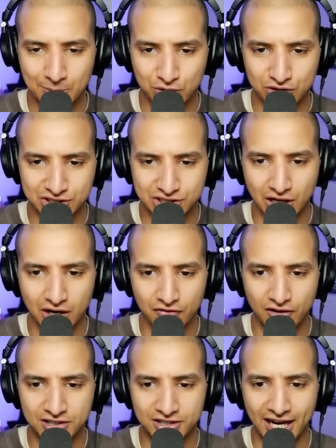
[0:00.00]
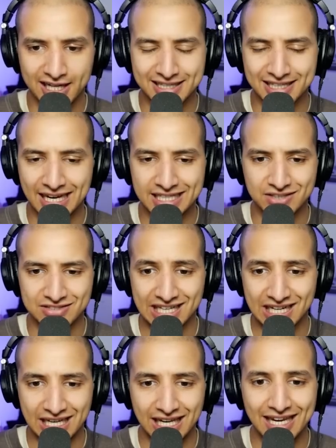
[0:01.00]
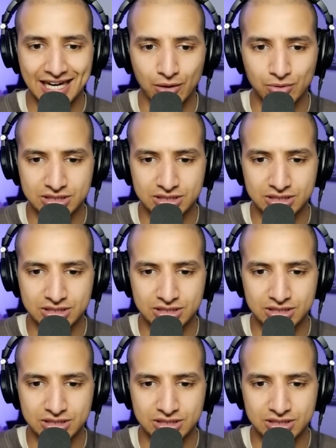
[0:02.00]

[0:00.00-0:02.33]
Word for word: gonna starve all night. The night shift is like 8 hours